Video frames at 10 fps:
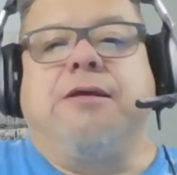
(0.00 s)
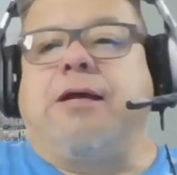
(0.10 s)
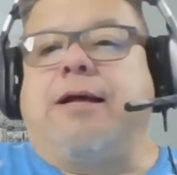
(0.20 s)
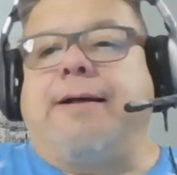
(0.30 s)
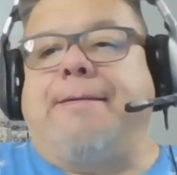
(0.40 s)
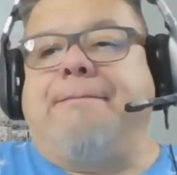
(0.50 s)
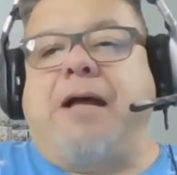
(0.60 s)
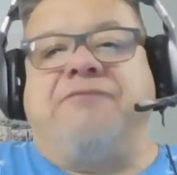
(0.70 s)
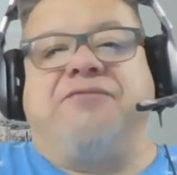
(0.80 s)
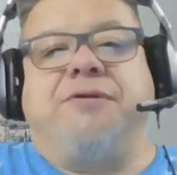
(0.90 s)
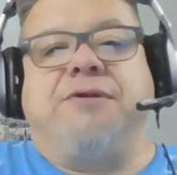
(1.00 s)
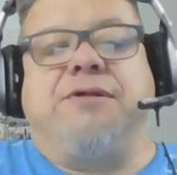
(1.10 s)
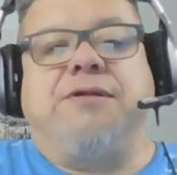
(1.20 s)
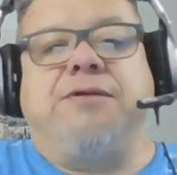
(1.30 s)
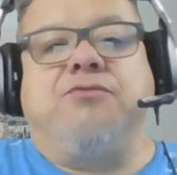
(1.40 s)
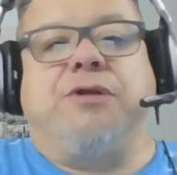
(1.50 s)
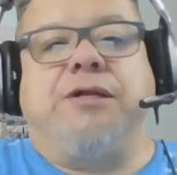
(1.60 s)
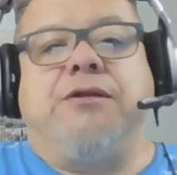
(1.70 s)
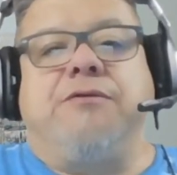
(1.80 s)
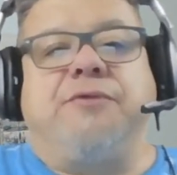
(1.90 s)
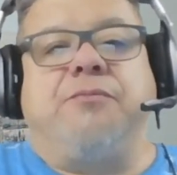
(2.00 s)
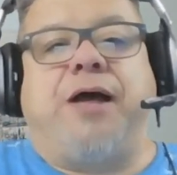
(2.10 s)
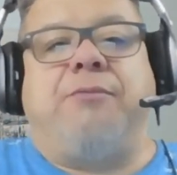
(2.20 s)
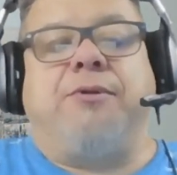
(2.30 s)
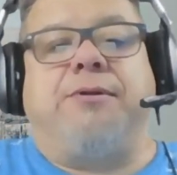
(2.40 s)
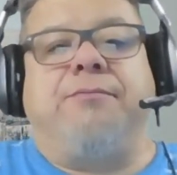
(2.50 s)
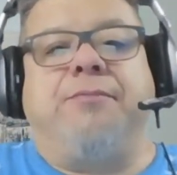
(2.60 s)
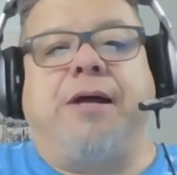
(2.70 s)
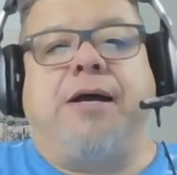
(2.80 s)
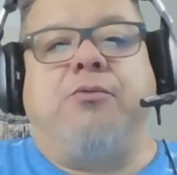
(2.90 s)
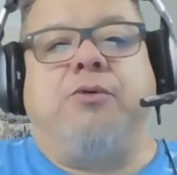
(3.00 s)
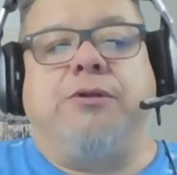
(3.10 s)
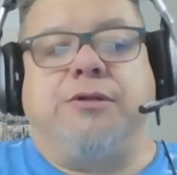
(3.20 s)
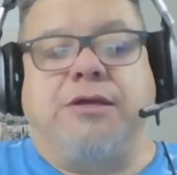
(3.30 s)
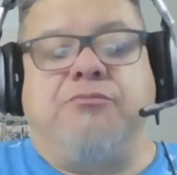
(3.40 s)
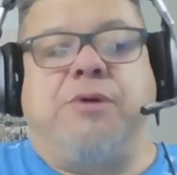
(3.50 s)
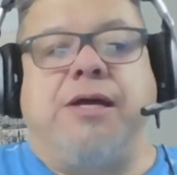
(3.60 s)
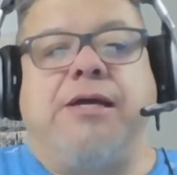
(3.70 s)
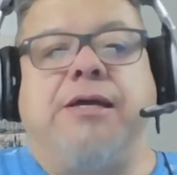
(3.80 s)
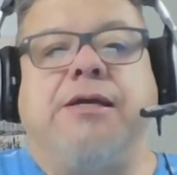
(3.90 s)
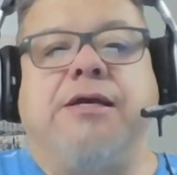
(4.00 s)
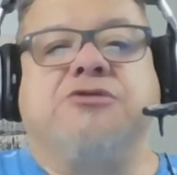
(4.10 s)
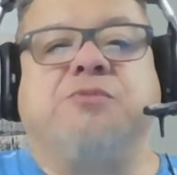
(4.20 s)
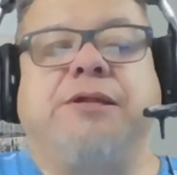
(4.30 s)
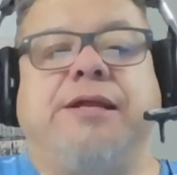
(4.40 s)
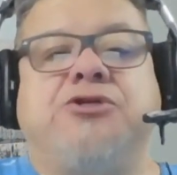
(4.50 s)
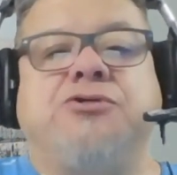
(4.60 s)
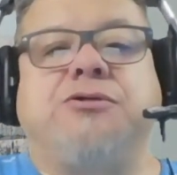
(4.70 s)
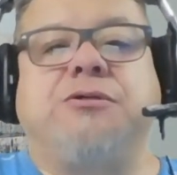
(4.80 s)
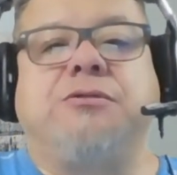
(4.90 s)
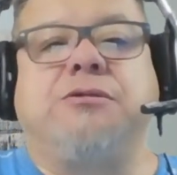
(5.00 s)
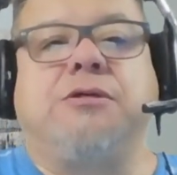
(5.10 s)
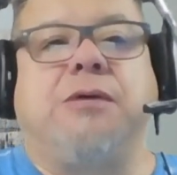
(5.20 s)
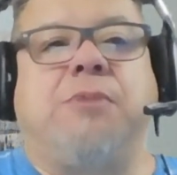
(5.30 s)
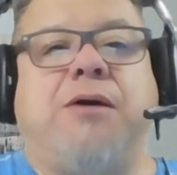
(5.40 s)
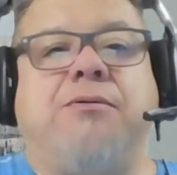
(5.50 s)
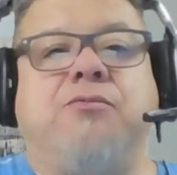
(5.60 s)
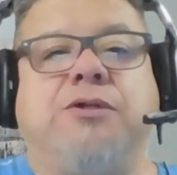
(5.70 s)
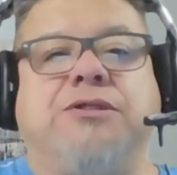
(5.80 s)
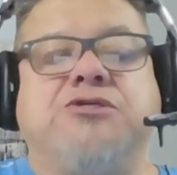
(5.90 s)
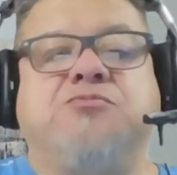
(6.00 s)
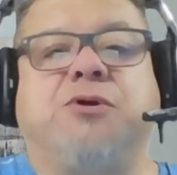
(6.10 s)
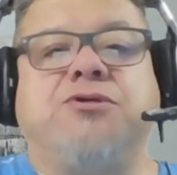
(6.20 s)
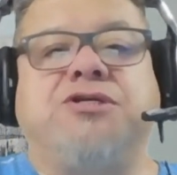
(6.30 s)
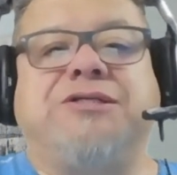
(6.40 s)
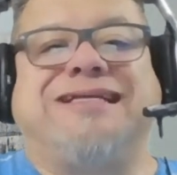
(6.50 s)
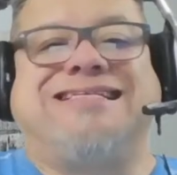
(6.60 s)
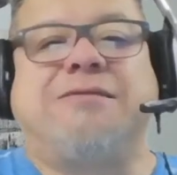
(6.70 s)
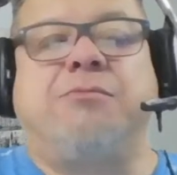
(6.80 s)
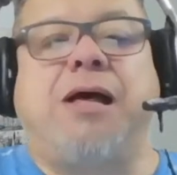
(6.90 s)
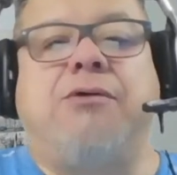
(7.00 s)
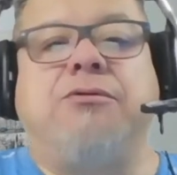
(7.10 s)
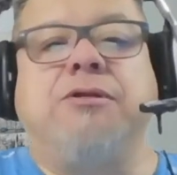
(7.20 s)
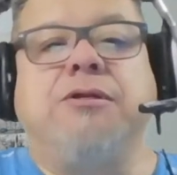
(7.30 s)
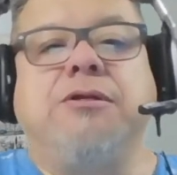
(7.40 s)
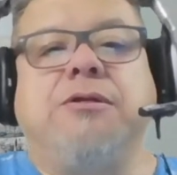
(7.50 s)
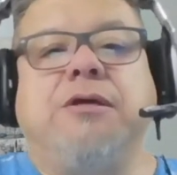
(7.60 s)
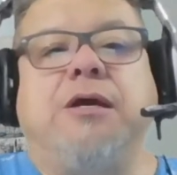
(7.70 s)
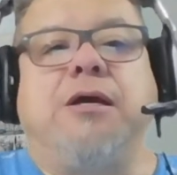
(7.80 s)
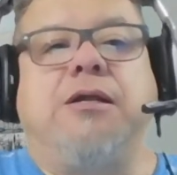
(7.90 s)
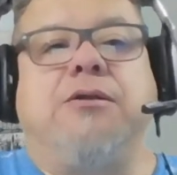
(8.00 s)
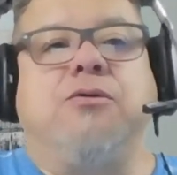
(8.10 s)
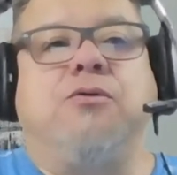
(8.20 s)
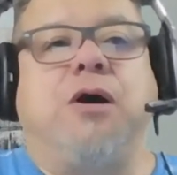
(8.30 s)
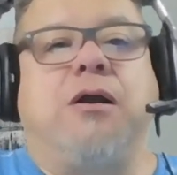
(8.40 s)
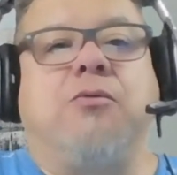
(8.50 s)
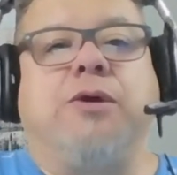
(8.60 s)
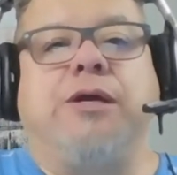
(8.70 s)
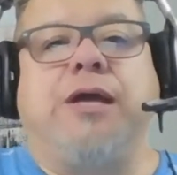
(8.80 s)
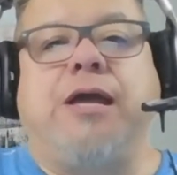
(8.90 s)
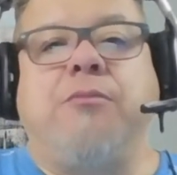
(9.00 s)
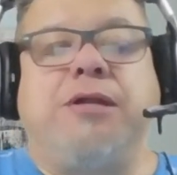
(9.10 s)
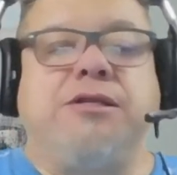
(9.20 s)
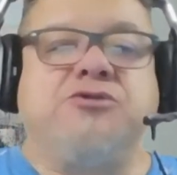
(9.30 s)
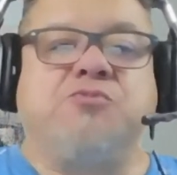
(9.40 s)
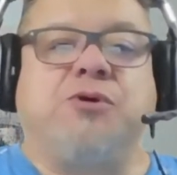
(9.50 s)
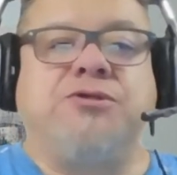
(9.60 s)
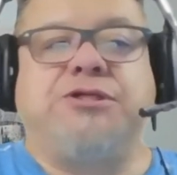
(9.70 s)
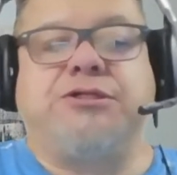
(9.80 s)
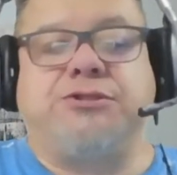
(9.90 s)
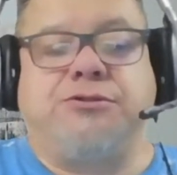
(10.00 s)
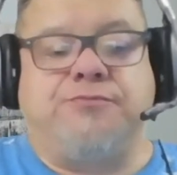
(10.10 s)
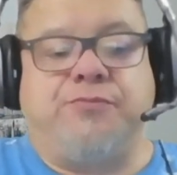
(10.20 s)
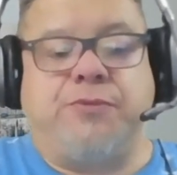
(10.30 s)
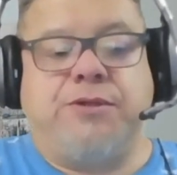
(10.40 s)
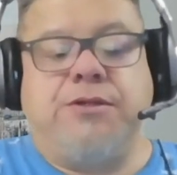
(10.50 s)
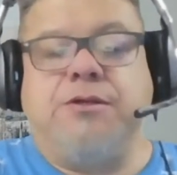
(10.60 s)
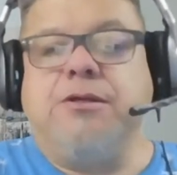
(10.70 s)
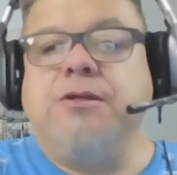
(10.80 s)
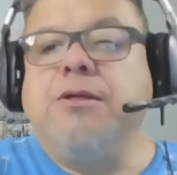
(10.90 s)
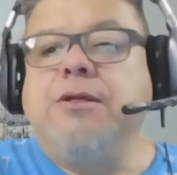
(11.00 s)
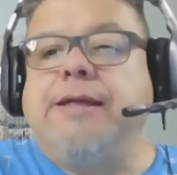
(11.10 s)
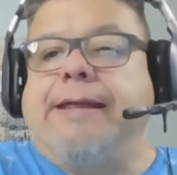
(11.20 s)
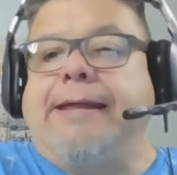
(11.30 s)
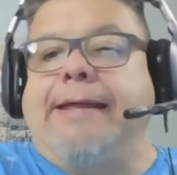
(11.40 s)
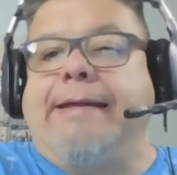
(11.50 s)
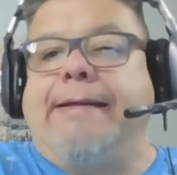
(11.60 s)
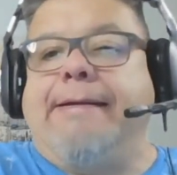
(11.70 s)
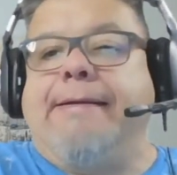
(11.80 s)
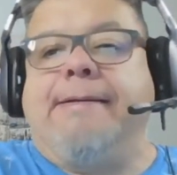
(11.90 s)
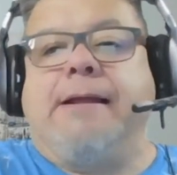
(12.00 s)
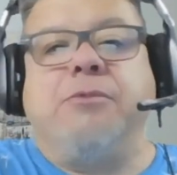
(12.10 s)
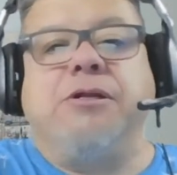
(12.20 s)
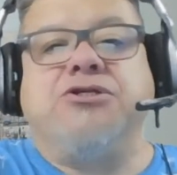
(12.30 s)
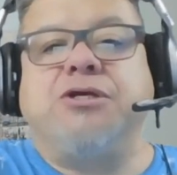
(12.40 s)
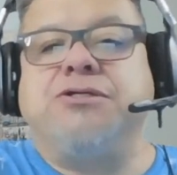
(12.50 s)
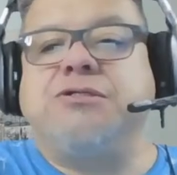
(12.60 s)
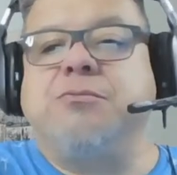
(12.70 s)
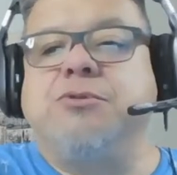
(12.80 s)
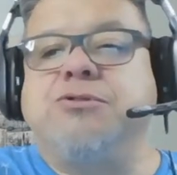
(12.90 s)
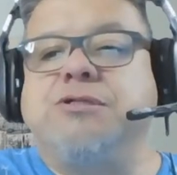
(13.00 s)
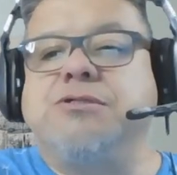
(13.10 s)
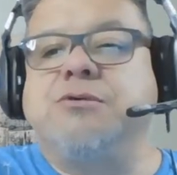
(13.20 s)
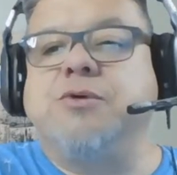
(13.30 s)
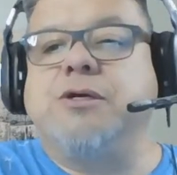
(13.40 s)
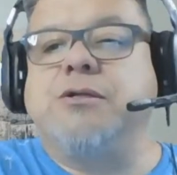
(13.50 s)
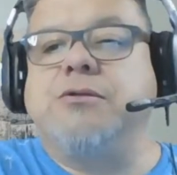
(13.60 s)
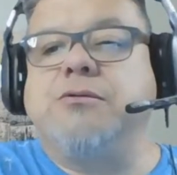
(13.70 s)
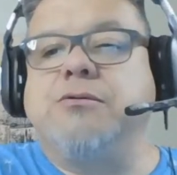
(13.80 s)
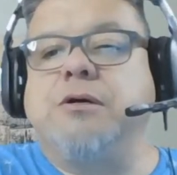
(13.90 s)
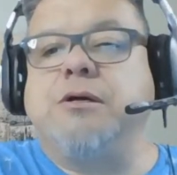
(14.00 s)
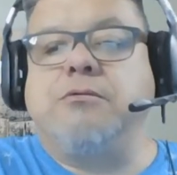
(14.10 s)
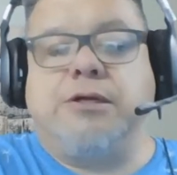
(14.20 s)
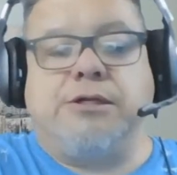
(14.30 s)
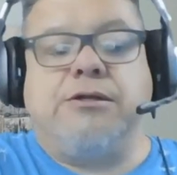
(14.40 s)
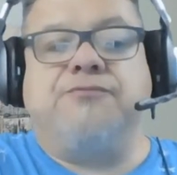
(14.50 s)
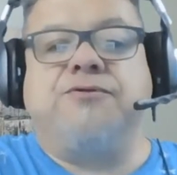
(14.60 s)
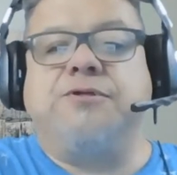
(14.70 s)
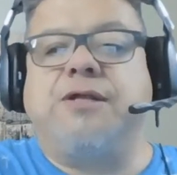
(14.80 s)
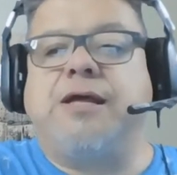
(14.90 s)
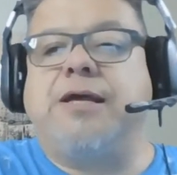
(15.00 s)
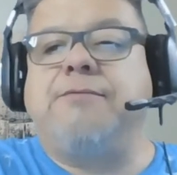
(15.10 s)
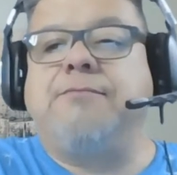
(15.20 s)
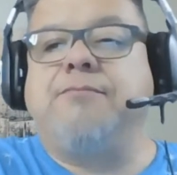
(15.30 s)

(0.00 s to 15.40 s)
After the reading of the Bible, I will give my explanation about what this project is about and who are we aiming this project to. And I'm going to change the music so we can do our reading of today.